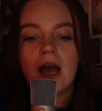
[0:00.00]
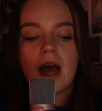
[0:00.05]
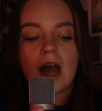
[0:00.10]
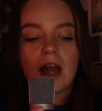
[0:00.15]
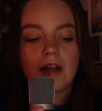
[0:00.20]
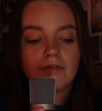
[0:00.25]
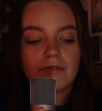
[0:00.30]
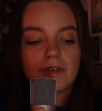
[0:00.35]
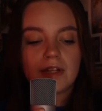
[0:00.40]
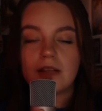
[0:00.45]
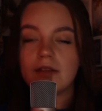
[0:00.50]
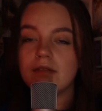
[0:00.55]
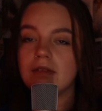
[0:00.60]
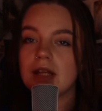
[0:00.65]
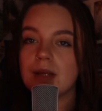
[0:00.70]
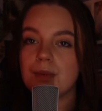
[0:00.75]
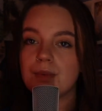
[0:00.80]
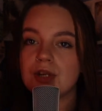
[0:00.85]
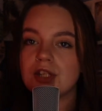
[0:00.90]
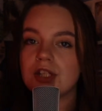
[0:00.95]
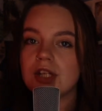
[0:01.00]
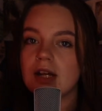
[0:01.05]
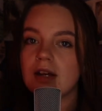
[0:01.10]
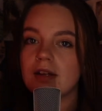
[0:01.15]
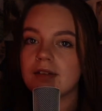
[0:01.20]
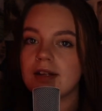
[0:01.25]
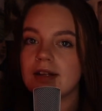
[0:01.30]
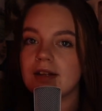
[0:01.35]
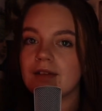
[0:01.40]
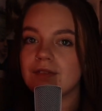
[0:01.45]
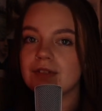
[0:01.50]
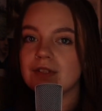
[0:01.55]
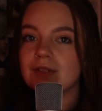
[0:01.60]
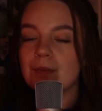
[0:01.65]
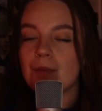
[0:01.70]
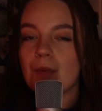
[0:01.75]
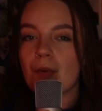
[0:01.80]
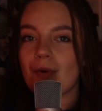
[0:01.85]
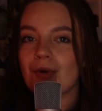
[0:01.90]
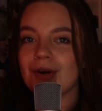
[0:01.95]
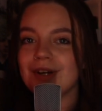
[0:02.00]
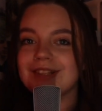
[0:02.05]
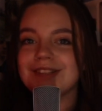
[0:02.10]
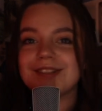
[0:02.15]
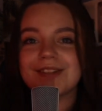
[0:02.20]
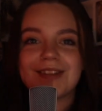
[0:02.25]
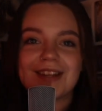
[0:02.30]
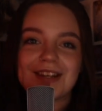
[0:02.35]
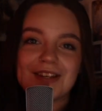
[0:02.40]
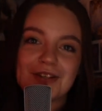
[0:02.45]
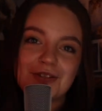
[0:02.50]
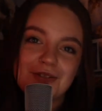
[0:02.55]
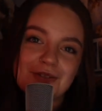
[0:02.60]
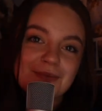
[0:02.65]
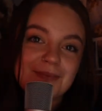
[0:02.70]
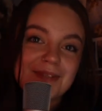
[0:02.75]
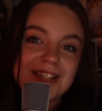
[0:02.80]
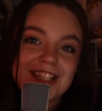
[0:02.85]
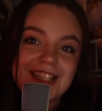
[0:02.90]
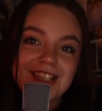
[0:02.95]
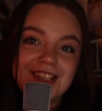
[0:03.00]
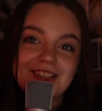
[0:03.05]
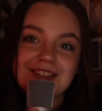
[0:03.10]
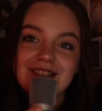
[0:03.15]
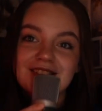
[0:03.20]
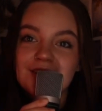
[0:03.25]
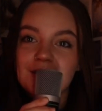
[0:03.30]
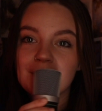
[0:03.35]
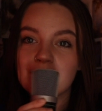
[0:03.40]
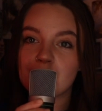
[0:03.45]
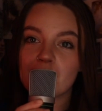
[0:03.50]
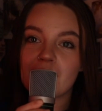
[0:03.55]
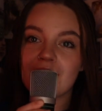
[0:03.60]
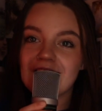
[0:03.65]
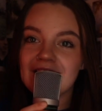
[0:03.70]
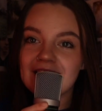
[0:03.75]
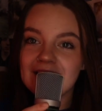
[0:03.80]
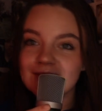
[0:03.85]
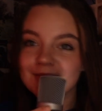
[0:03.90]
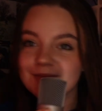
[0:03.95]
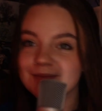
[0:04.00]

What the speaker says: I really, really appreciate all the love and support. So thank you so much. Bye.